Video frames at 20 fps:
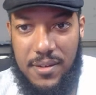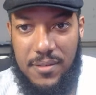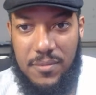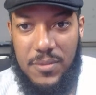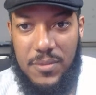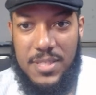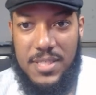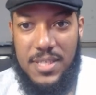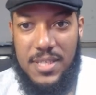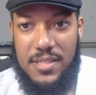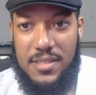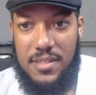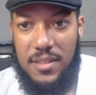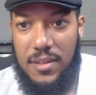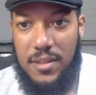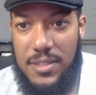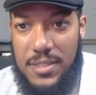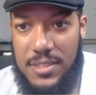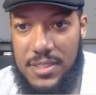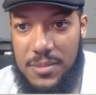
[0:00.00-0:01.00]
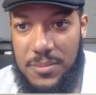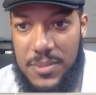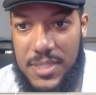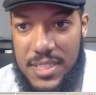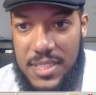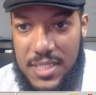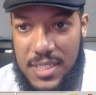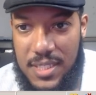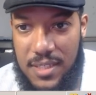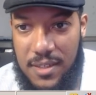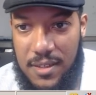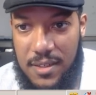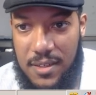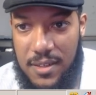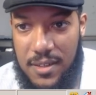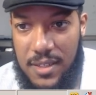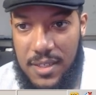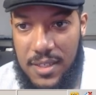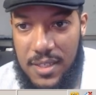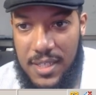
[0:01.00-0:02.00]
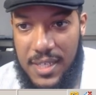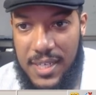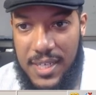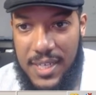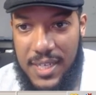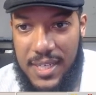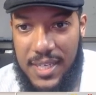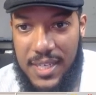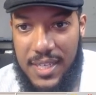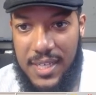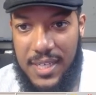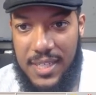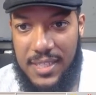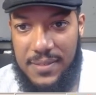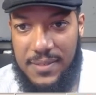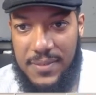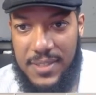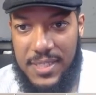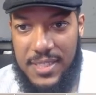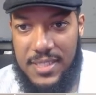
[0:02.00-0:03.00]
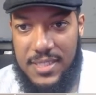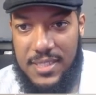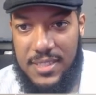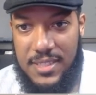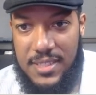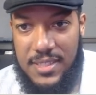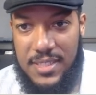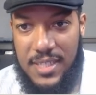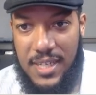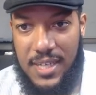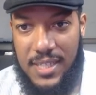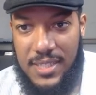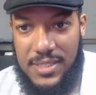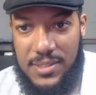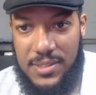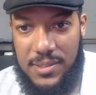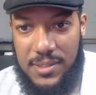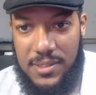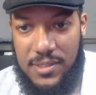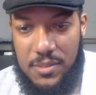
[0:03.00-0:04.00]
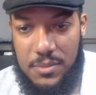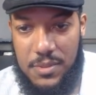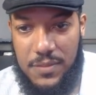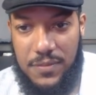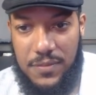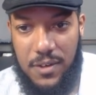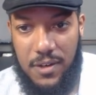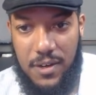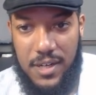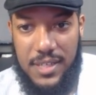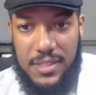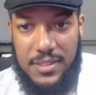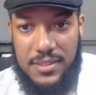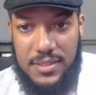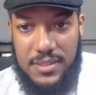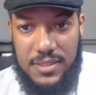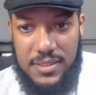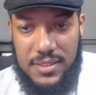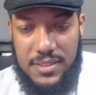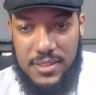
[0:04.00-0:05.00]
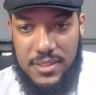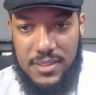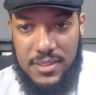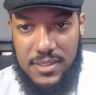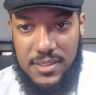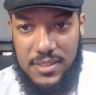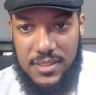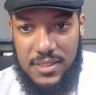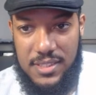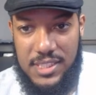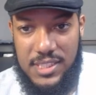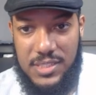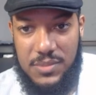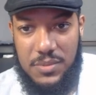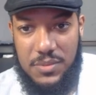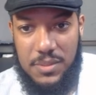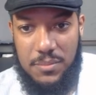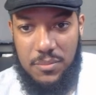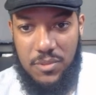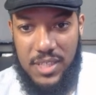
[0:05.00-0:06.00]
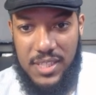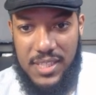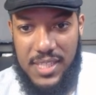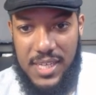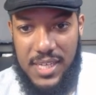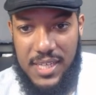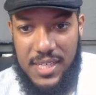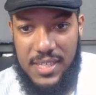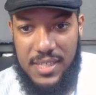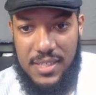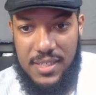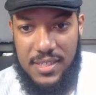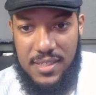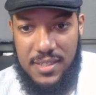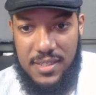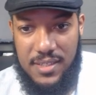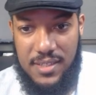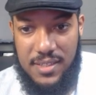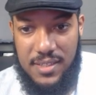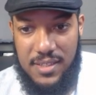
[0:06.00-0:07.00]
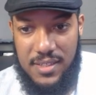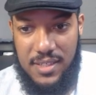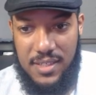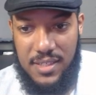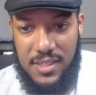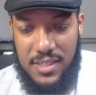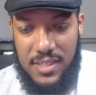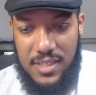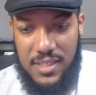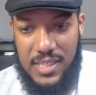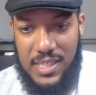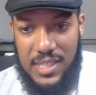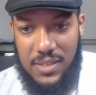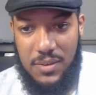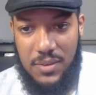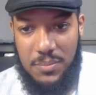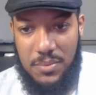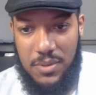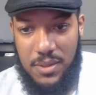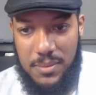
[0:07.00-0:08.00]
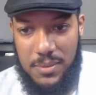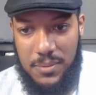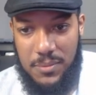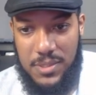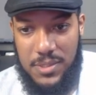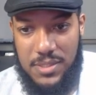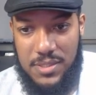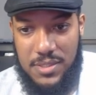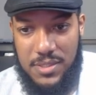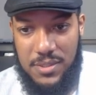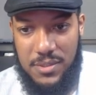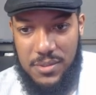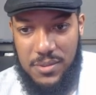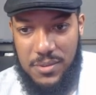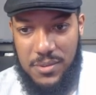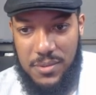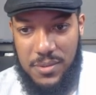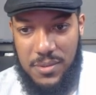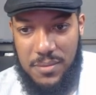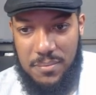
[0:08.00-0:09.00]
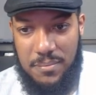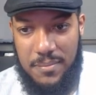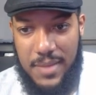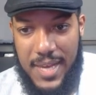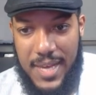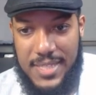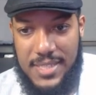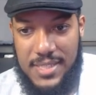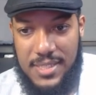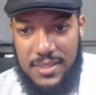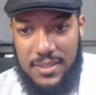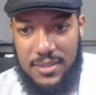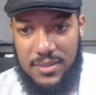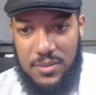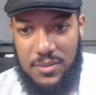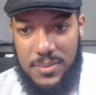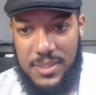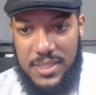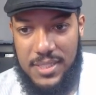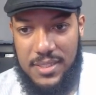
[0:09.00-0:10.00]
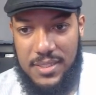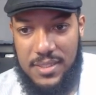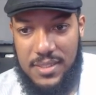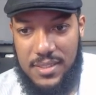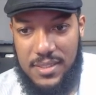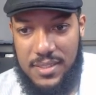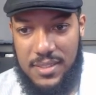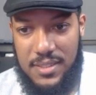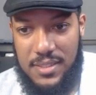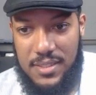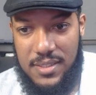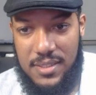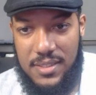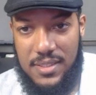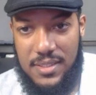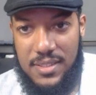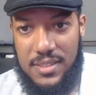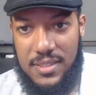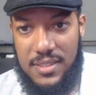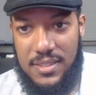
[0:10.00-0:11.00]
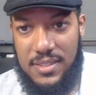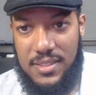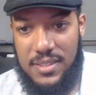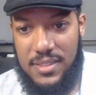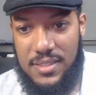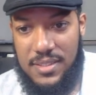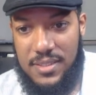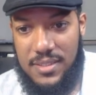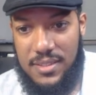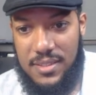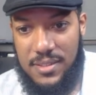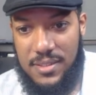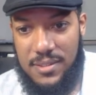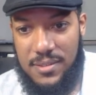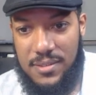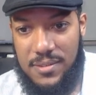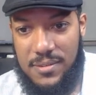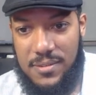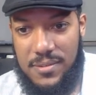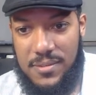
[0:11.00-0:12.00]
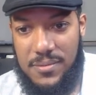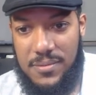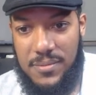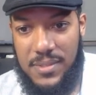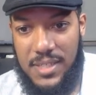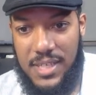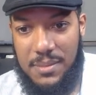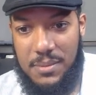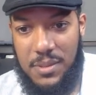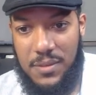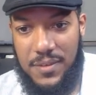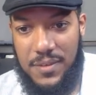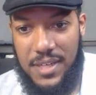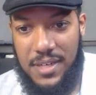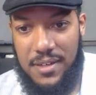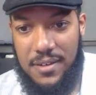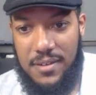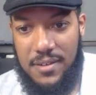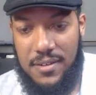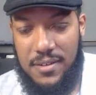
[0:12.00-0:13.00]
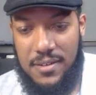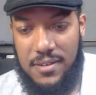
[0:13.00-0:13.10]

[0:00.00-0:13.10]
we see it's larger. We see our elevation tags are a little bit far out, so I'm going to bring that in. You probably want to match it a little bit, so come over here,